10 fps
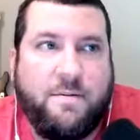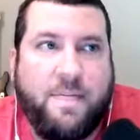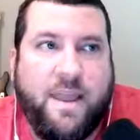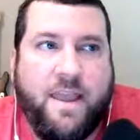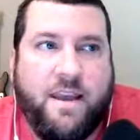
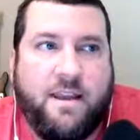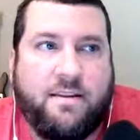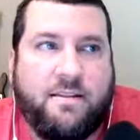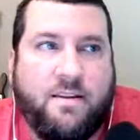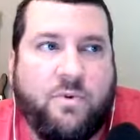And
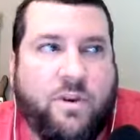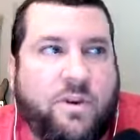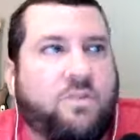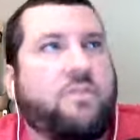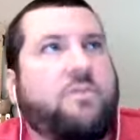so when
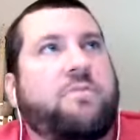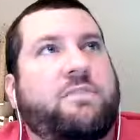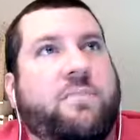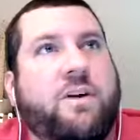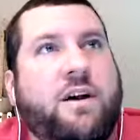your
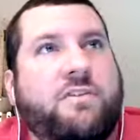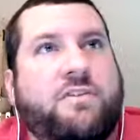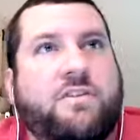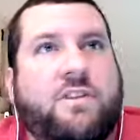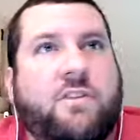response to
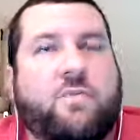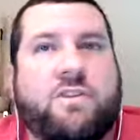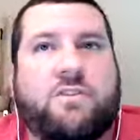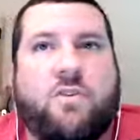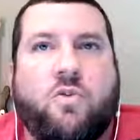
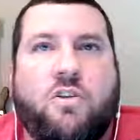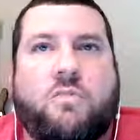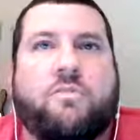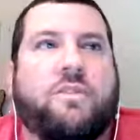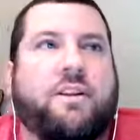someone's
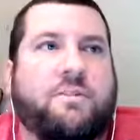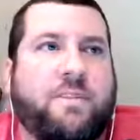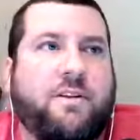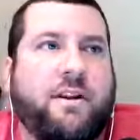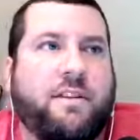horrible
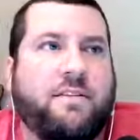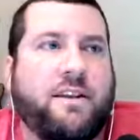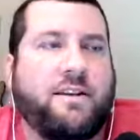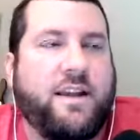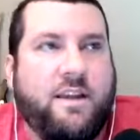experience, they
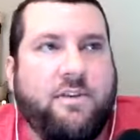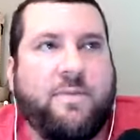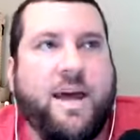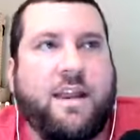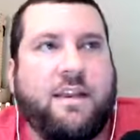tell you
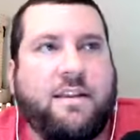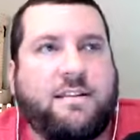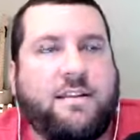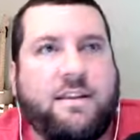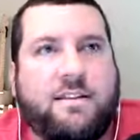about it and they
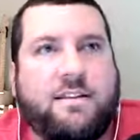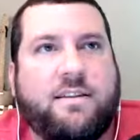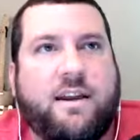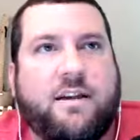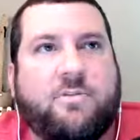say, this is
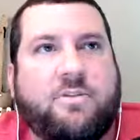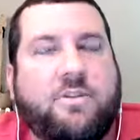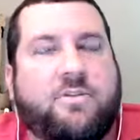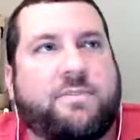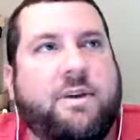terrible, your
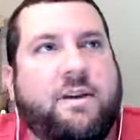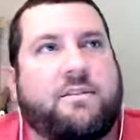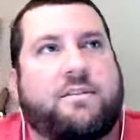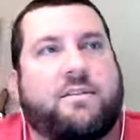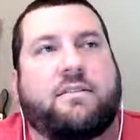response
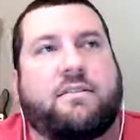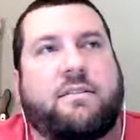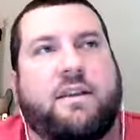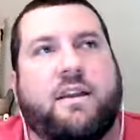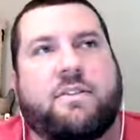
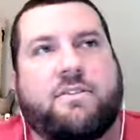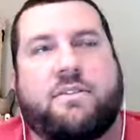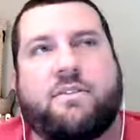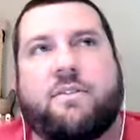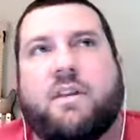is
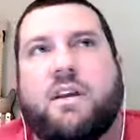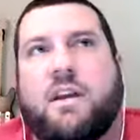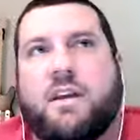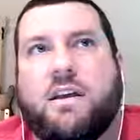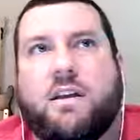to
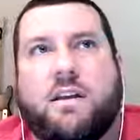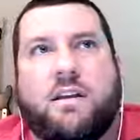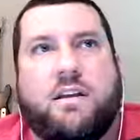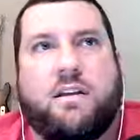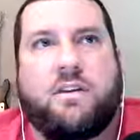
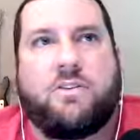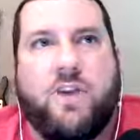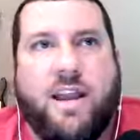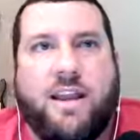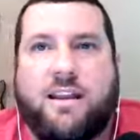try
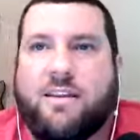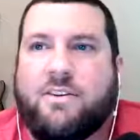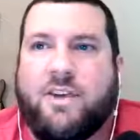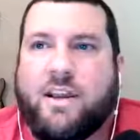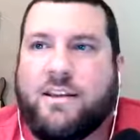
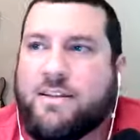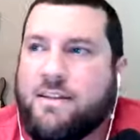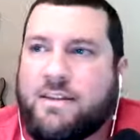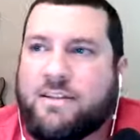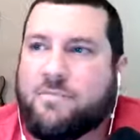to
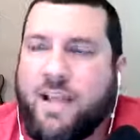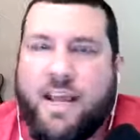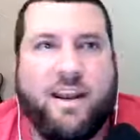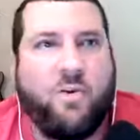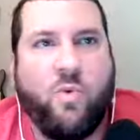explain
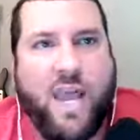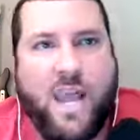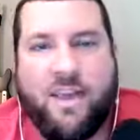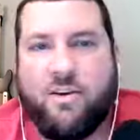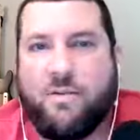it
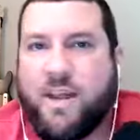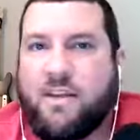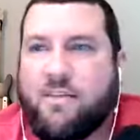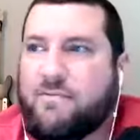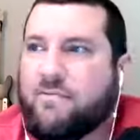away or make it
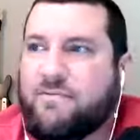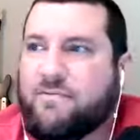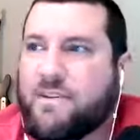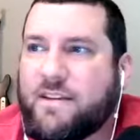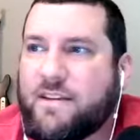
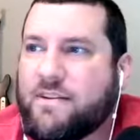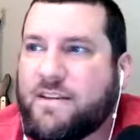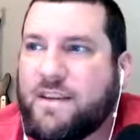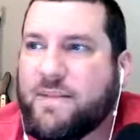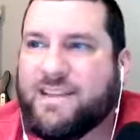
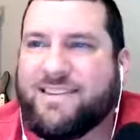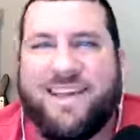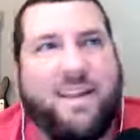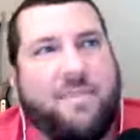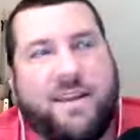seem like it's not
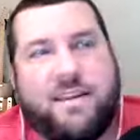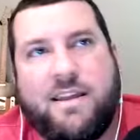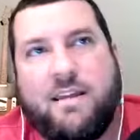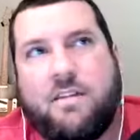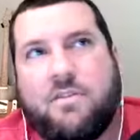that big a
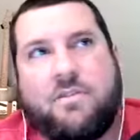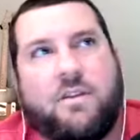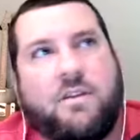deal, or